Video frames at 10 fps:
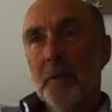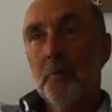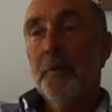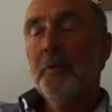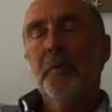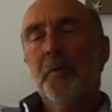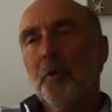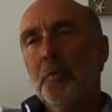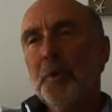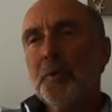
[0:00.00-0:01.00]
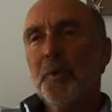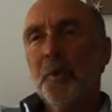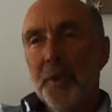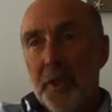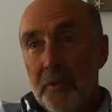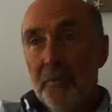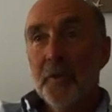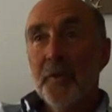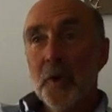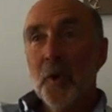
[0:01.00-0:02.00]
Whether therapists believed
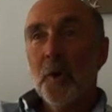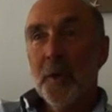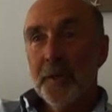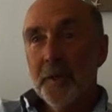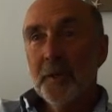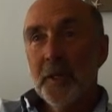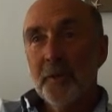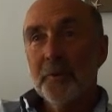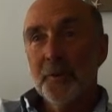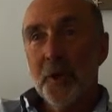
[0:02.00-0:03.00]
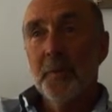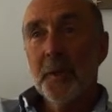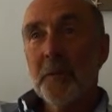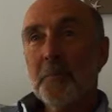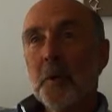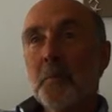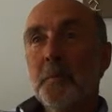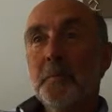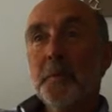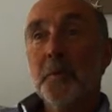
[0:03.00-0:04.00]
that the client could get on top of their
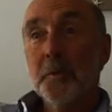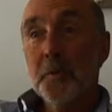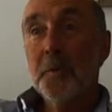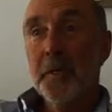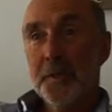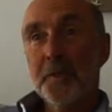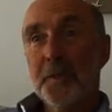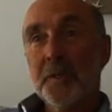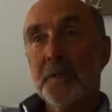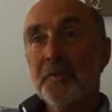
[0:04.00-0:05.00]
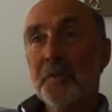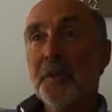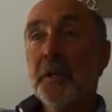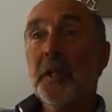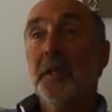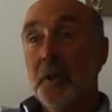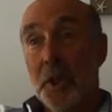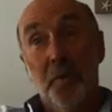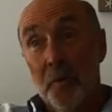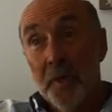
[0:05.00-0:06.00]
problems and do that successfully,
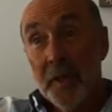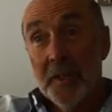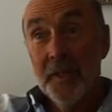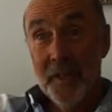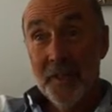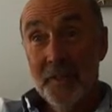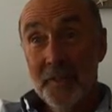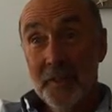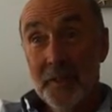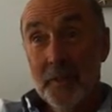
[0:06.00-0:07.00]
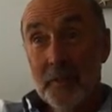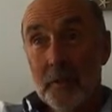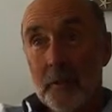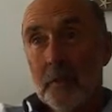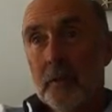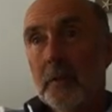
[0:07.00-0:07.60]
generally they did. Right, right.